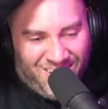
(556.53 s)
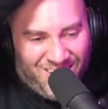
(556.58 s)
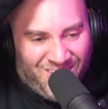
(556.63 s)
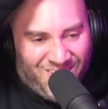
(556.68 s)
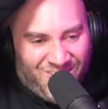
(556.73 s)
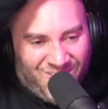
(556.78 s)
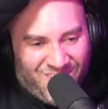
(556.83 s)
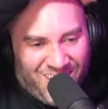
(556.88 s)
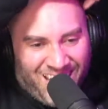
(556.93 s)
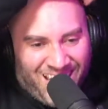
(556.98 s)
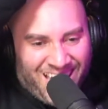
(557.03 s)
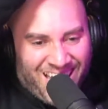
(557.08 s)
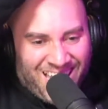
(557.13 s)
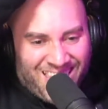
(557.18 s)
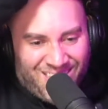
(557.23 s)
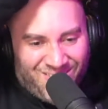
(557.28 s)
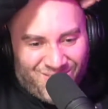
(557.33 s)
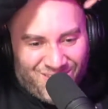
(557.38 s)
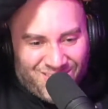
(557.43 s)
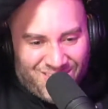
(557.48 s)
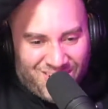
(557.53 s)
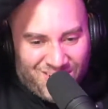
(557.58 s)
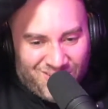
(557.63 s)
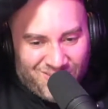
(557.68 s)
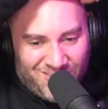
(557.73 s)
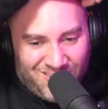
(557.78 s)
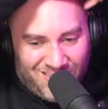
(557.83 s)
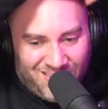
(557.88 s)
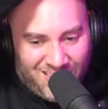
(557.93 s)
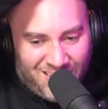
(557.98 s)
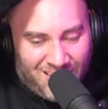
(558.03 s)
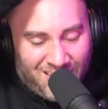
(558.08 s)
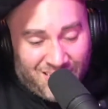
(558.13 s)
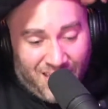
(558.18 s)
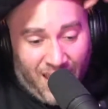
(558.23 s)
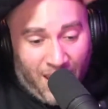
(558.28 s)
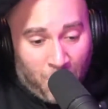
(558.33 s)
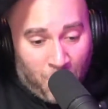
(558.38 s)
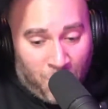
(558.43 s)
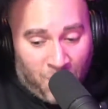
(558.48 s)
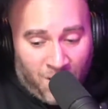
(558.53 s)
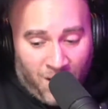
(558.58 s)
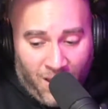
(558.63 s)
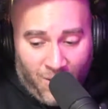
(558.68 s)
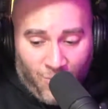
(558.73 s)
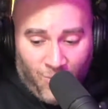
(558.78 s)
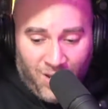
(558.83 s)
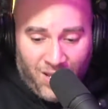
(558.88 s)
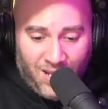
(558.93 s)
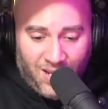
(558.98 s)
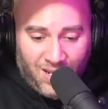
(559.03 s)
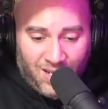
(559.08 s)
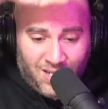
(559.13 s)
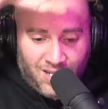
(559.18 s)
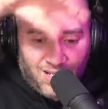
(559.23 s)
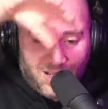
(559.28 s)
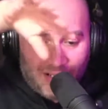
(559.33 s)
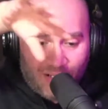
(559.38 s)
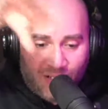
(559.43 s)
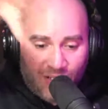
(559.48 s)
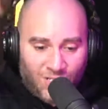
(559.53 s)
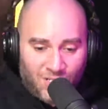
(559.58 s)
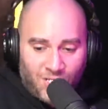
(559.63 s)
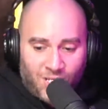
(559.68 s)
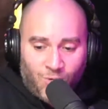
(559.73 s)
When I got the results, because Amber she